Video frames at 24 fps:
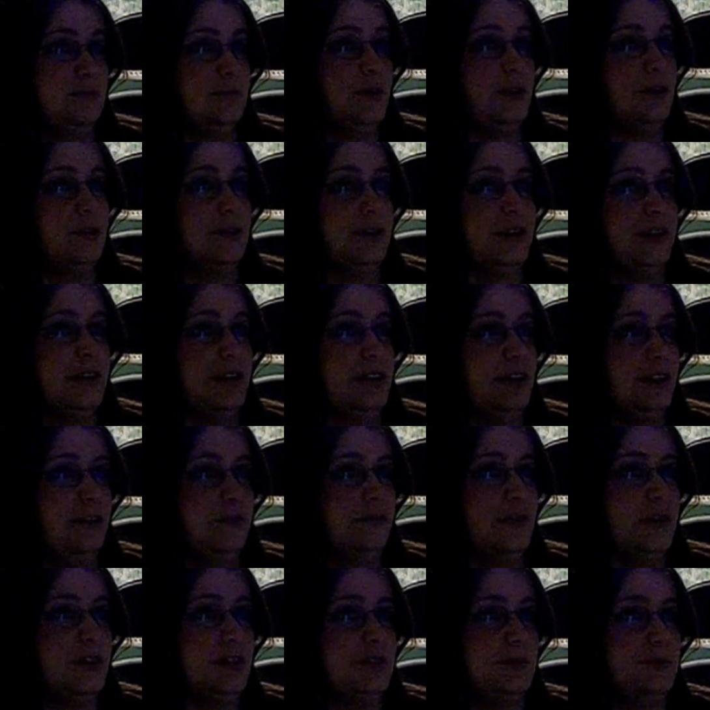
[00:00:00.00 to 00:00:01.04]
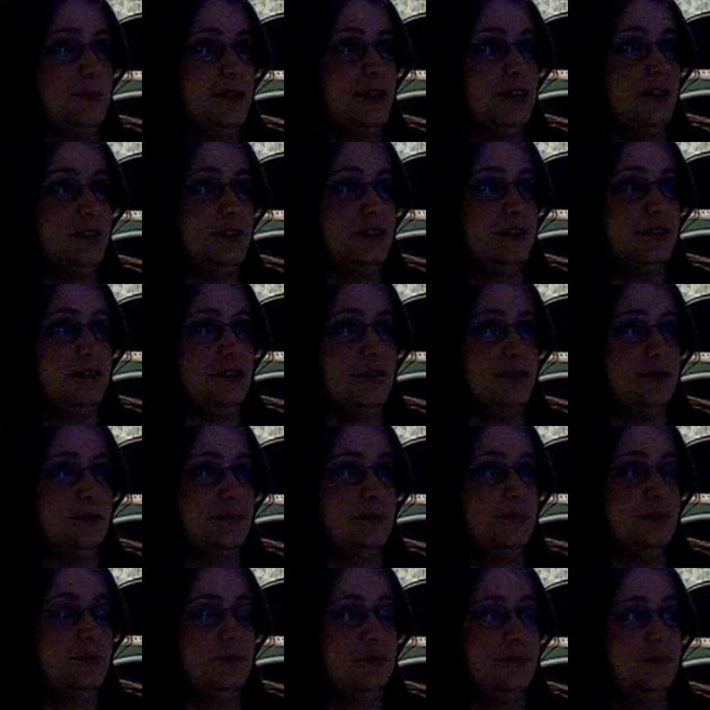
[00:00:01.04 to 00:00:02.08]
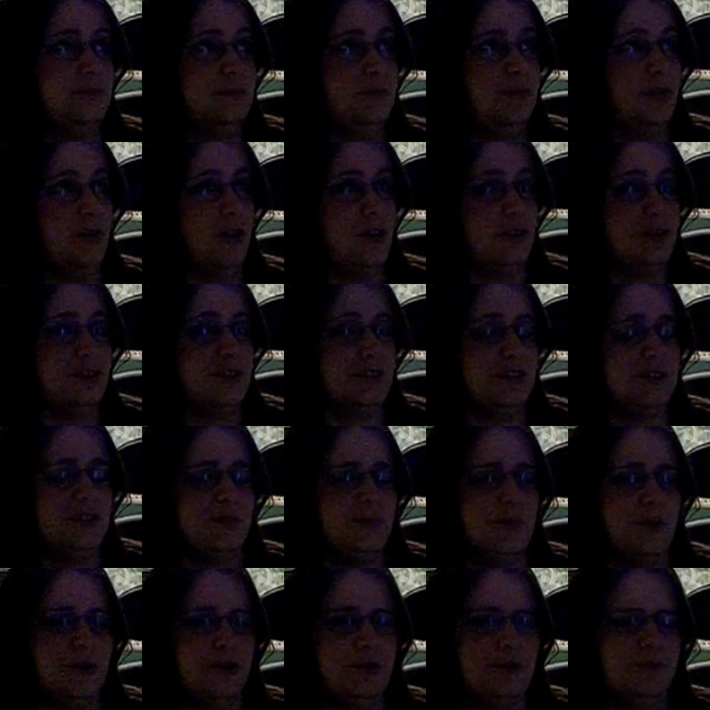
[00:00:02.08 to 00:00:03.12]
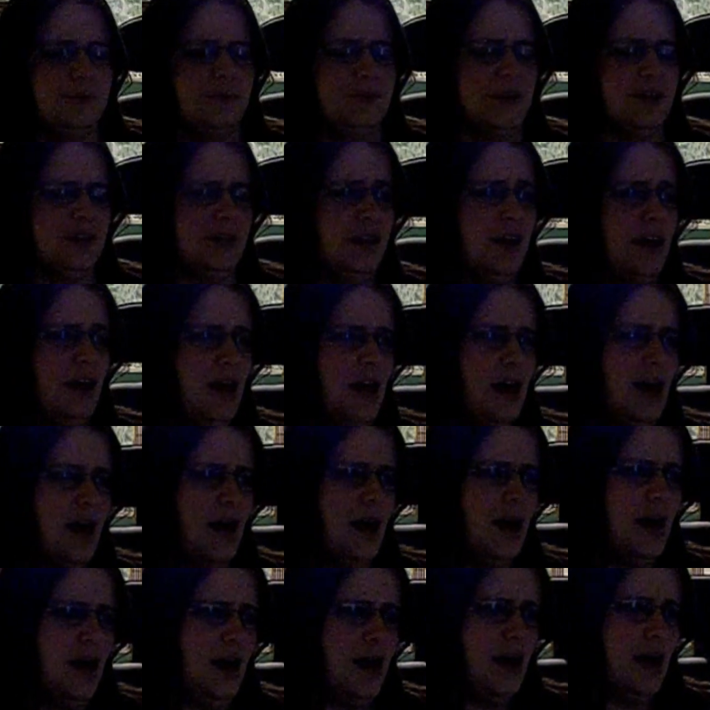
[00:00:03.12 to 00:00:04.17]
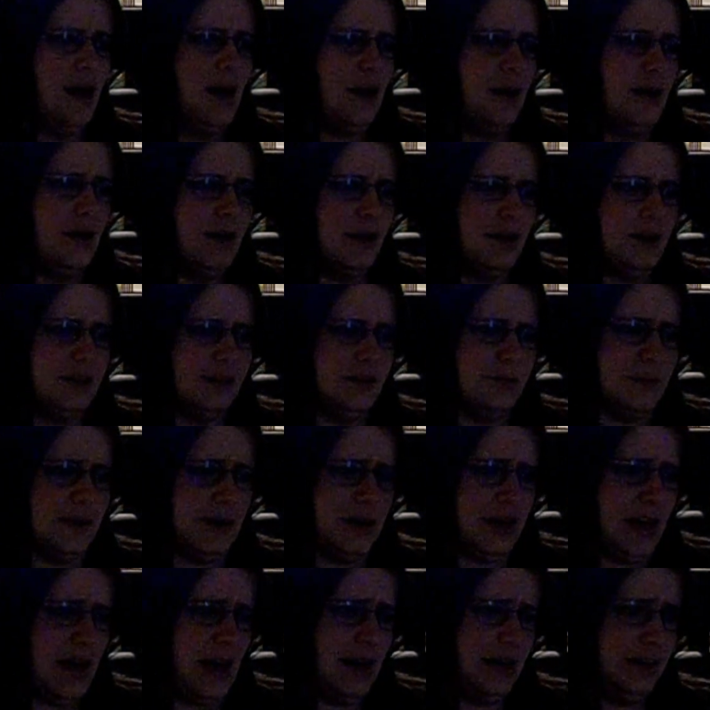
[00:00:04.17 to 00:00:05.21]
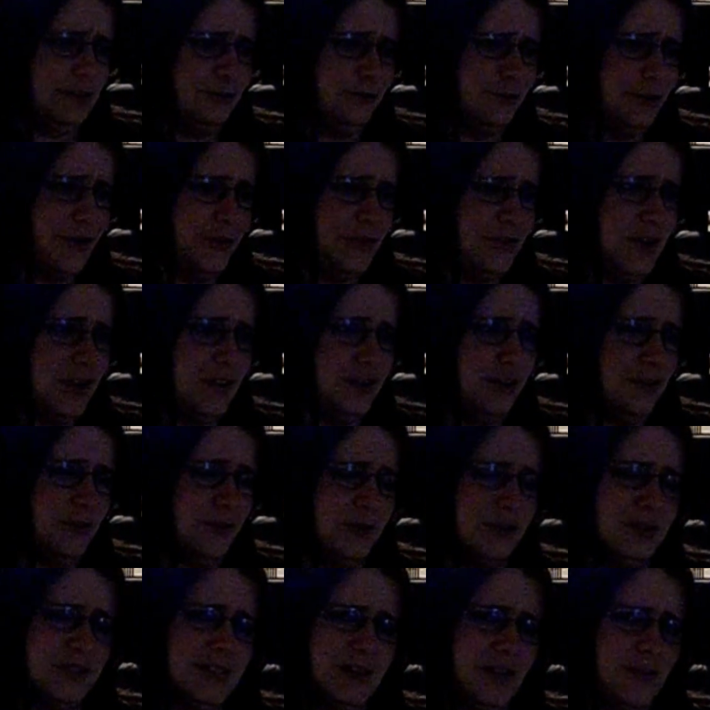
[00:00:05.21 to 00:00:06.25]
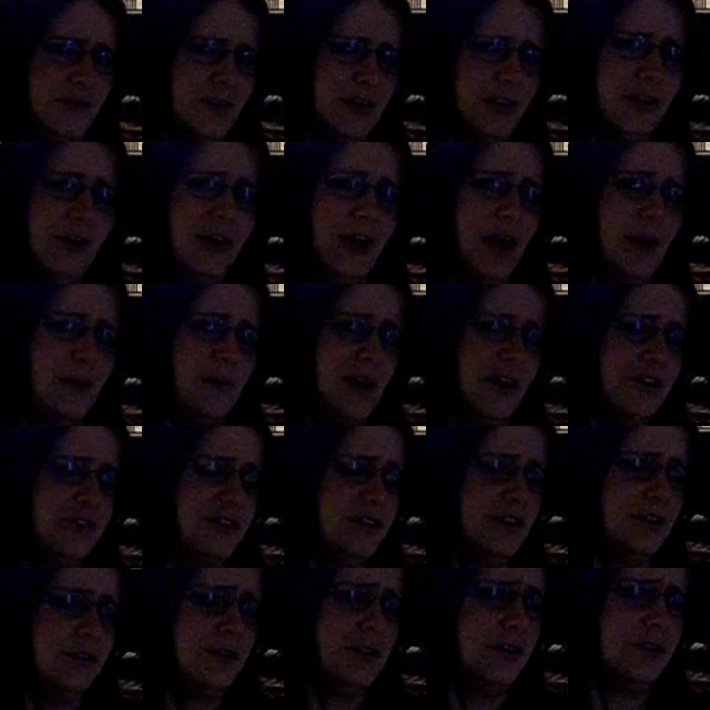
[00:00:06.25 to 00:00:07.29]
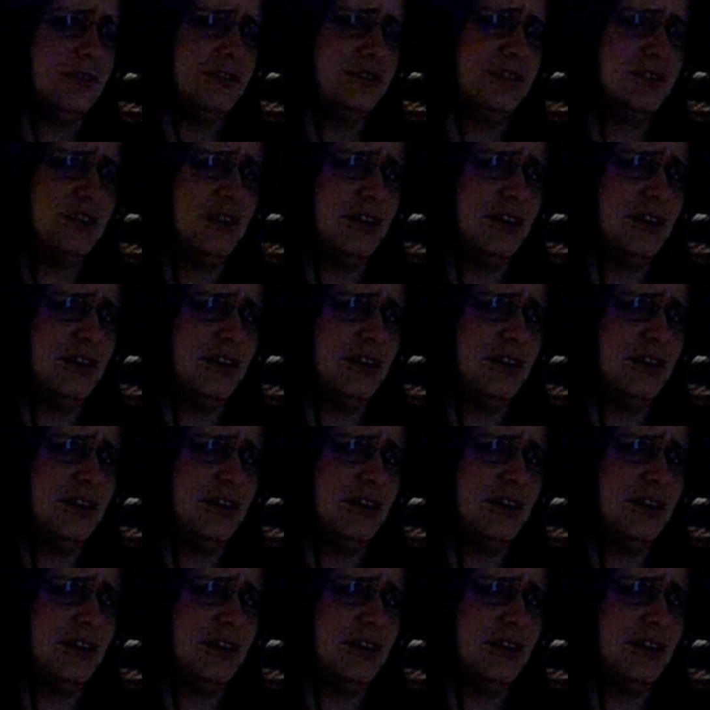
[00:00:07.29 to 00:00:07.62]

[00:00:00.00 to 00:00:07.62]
Well, it kind of is because the blocks explode, but anyway, I do not think that there is a video game out there that does